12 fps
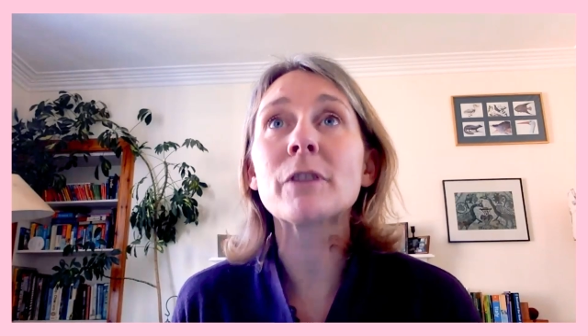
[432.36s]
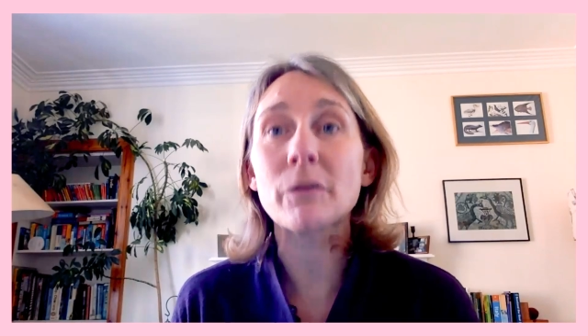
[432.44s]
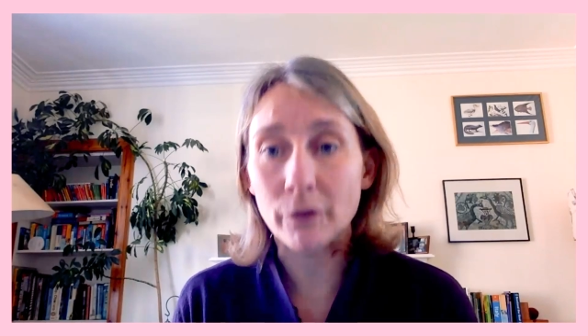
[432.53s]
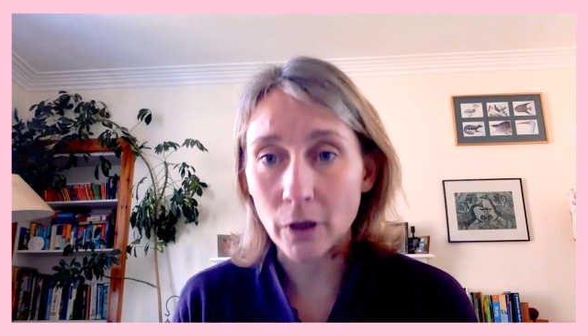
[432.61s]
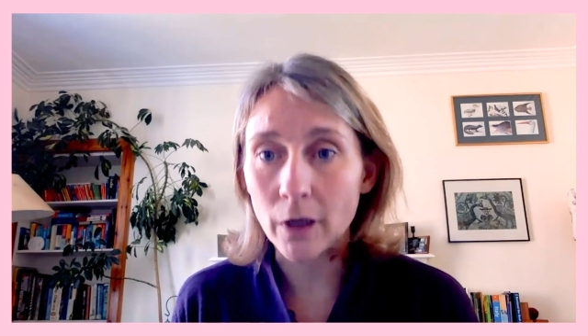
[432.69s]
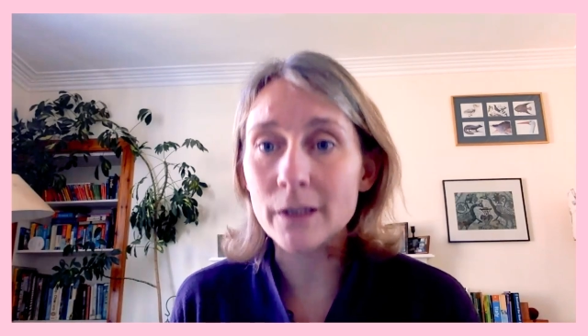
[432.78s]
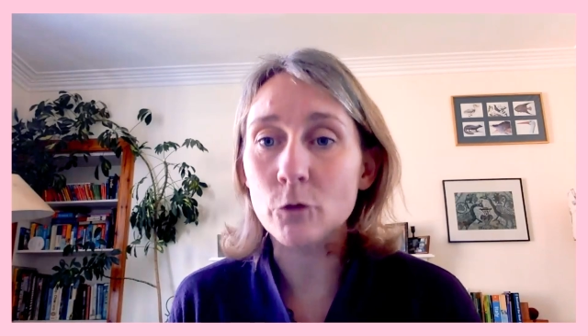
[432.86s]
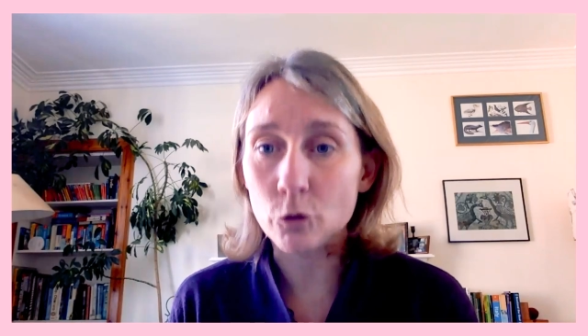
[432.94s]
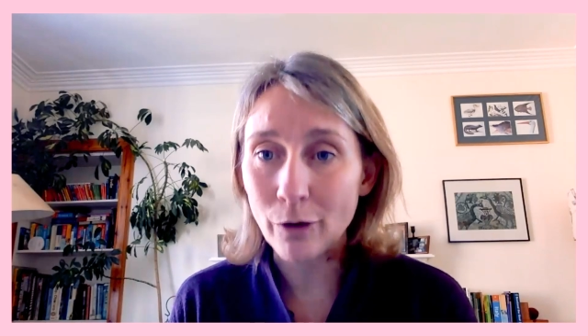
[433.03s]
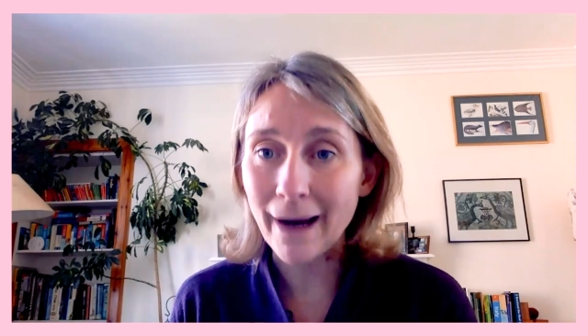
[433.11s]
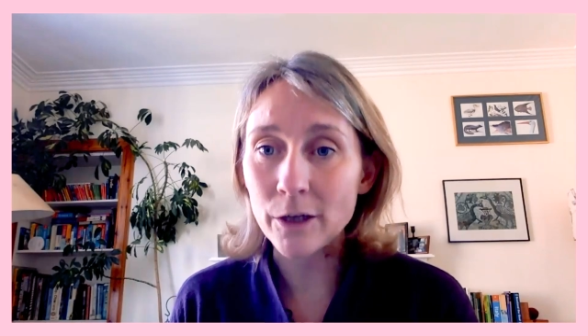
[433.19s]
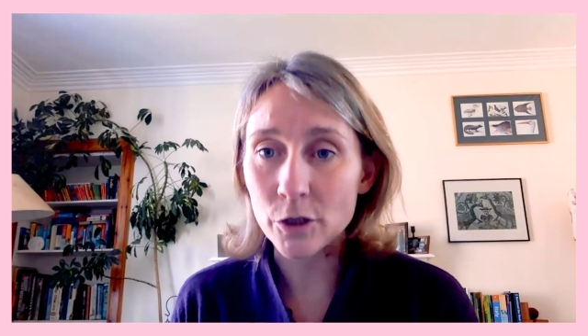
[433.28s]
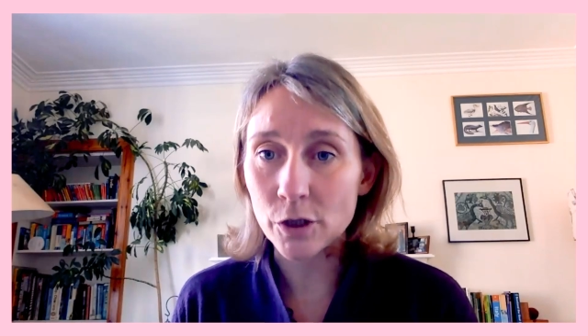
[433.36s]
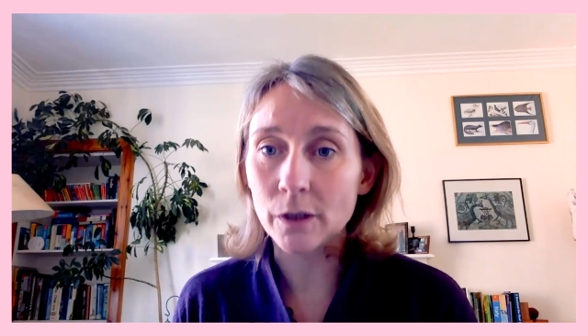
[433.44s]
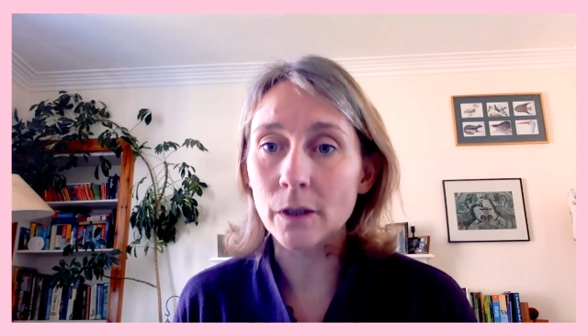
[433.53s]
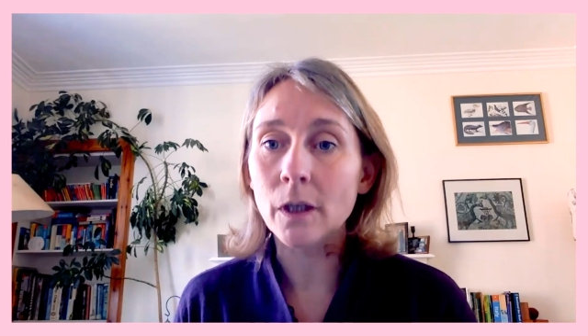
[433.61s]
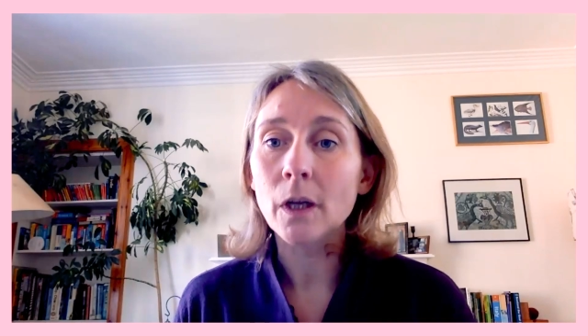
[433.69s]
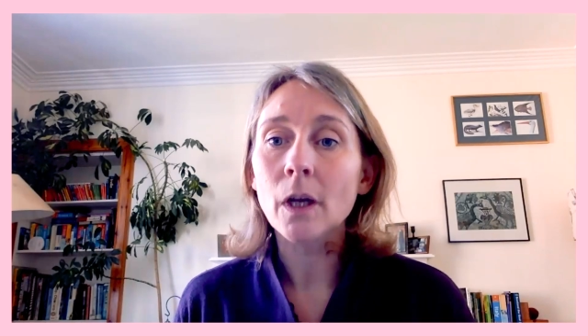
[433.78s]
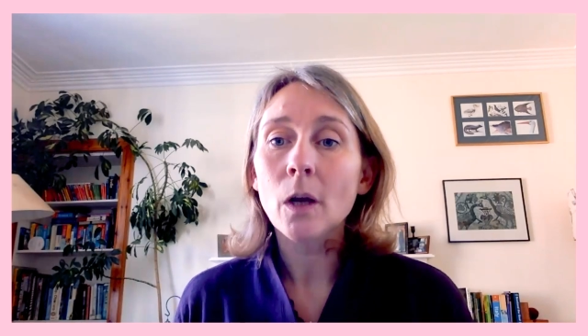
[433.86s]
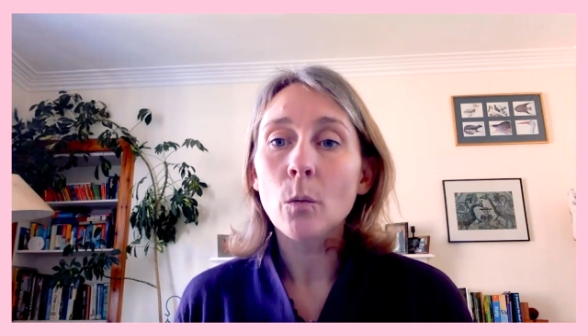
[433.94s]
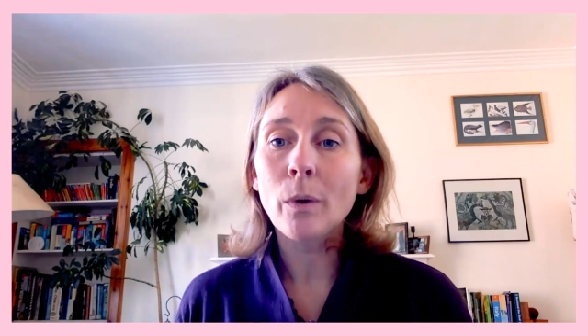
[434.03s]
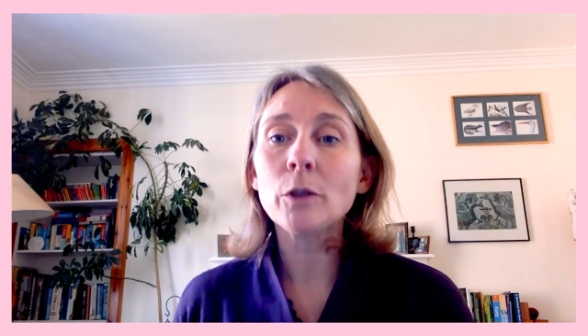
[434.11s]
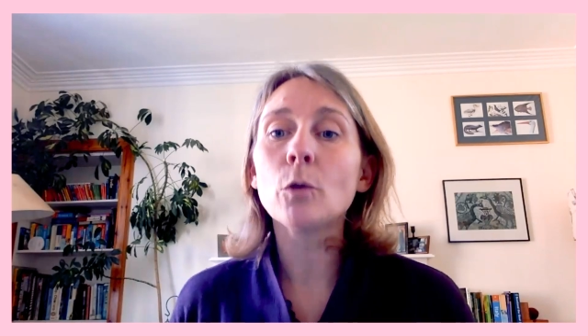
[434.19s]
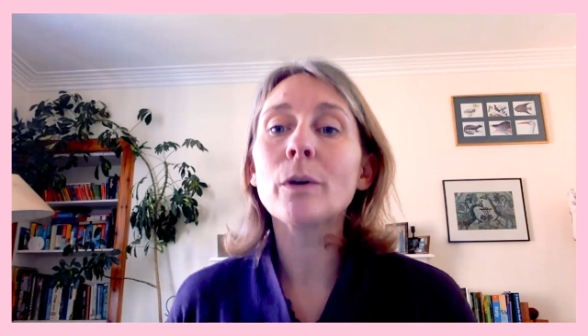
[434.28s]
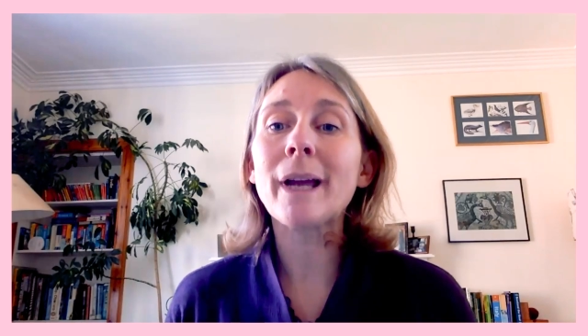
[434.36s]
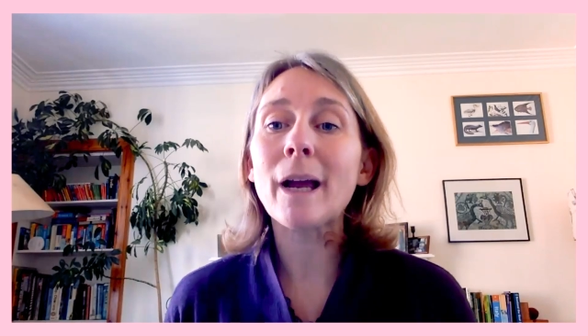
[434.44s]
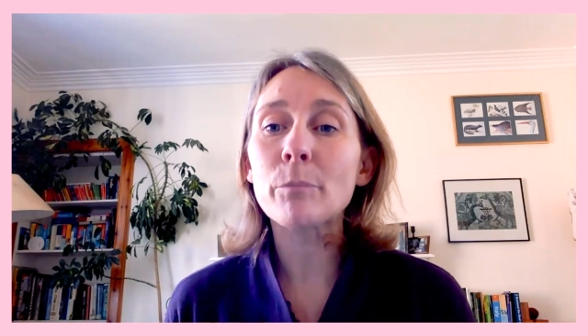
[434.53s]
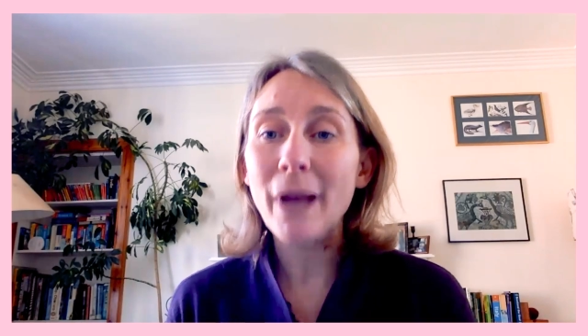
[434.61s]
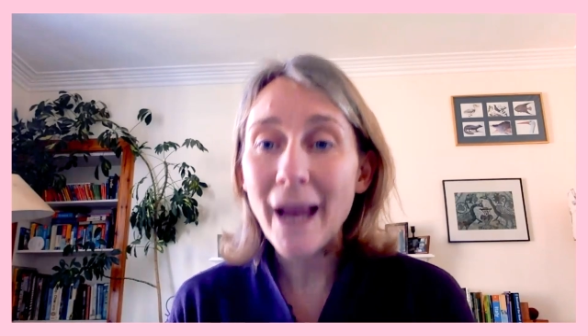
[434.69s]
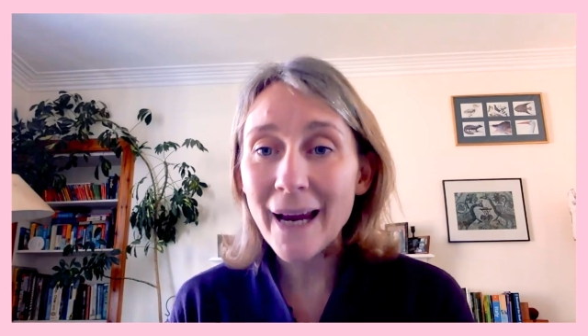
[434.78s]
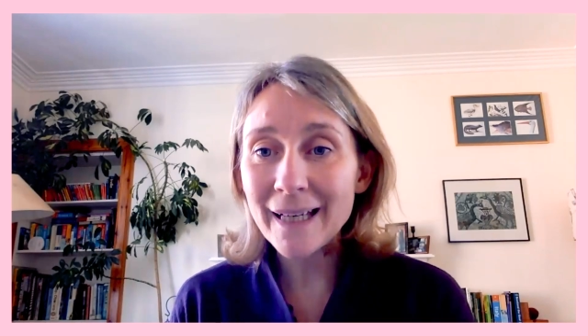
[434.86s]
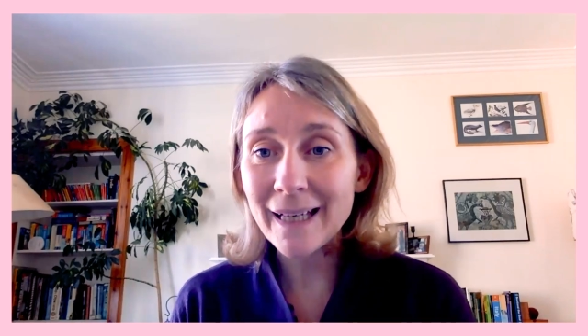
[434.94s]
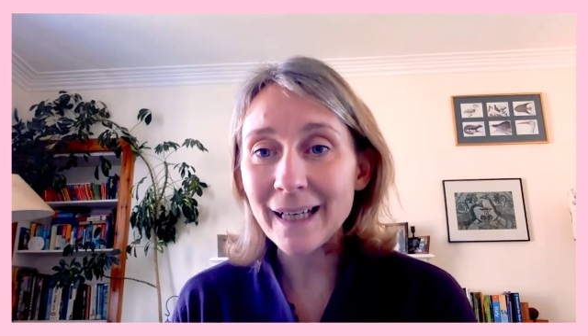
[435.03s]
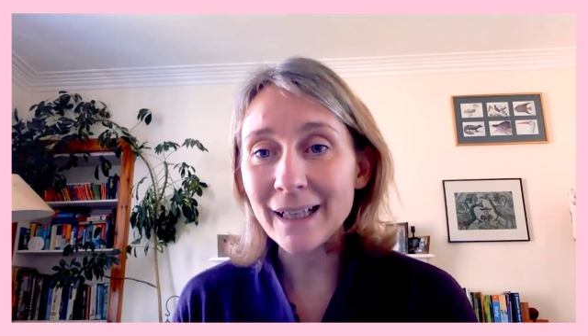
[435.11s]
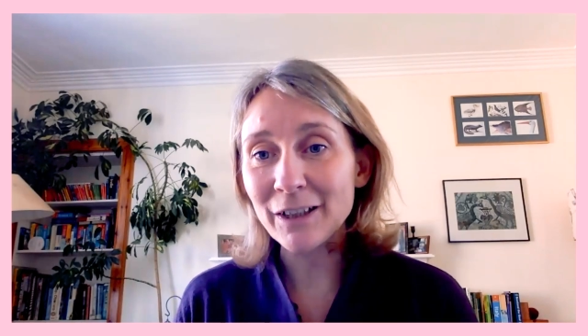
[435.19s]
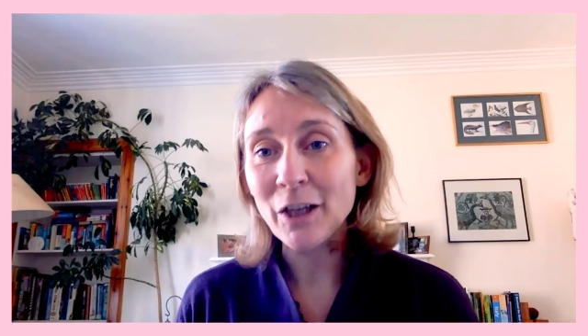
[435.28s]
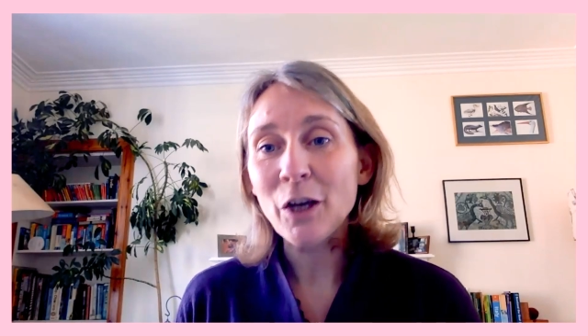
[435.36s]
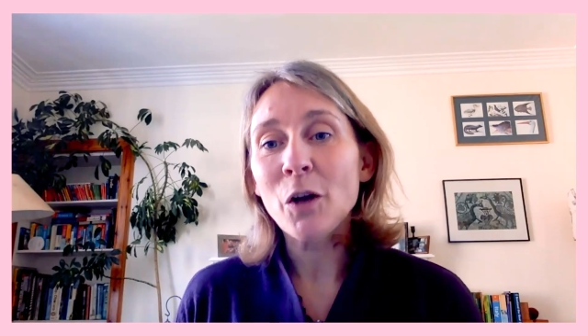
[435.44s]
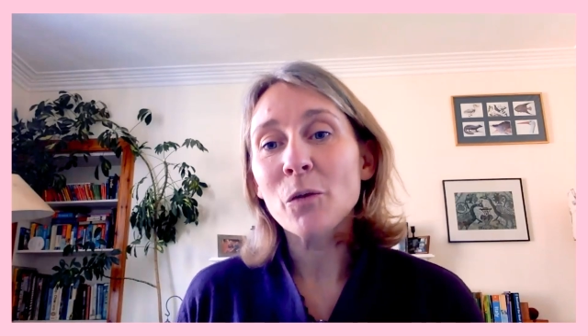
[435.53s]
different kinds of traction when you're campaigning